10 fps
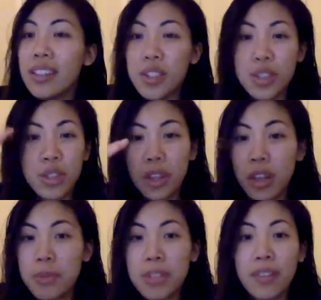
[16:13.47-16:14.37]
Just look
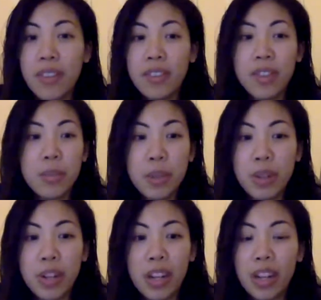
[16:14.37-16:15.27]
up self-love
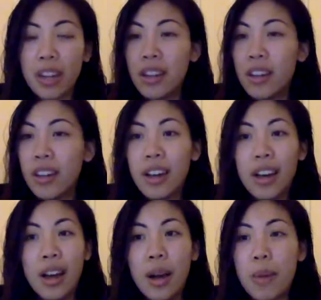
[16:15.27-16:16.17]
community
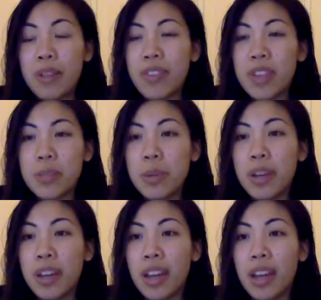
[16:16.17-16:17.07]
on
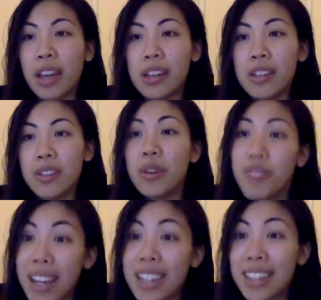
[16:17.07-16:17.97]
Facebook and you'll
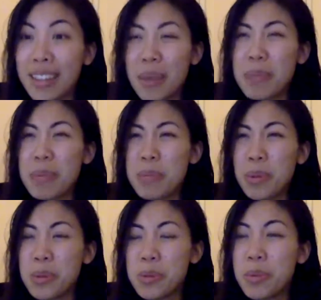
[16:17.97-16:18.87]
find it. There might be
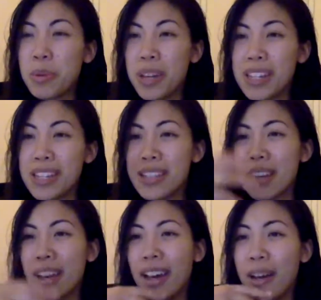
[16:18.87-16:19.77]
multiple ones,
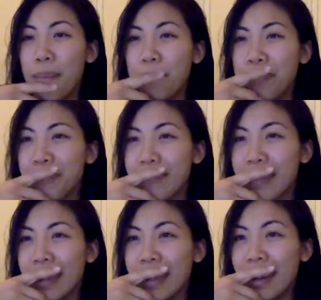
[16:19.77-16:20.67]

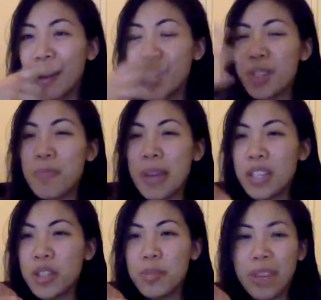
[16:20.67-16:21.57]
or just
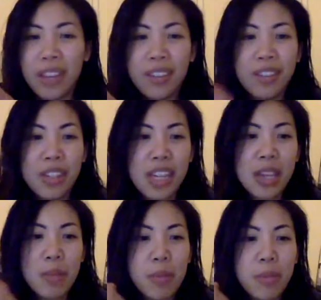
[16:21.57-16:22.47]
message me. You can
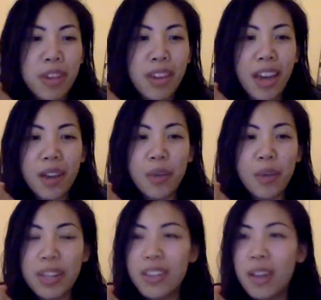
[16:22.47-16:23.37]
email me at
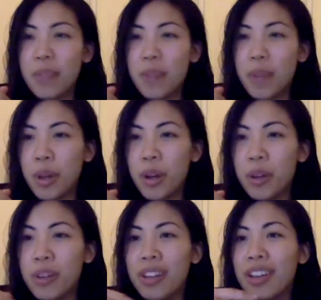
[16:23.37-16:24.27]

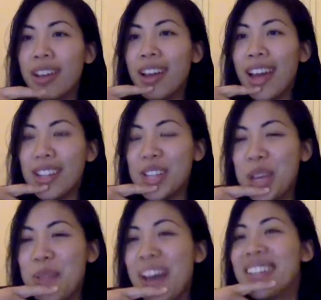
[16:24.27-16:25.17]

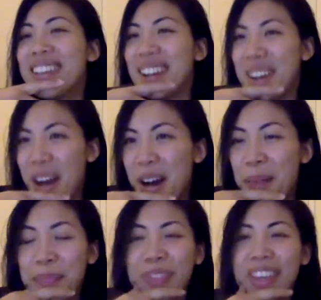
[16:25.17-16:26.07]

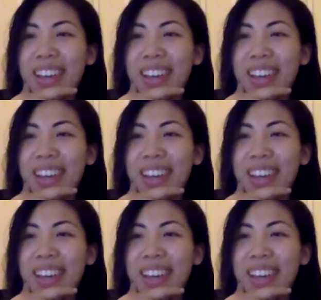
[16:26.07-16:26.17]
quinn.moto@gmail.com,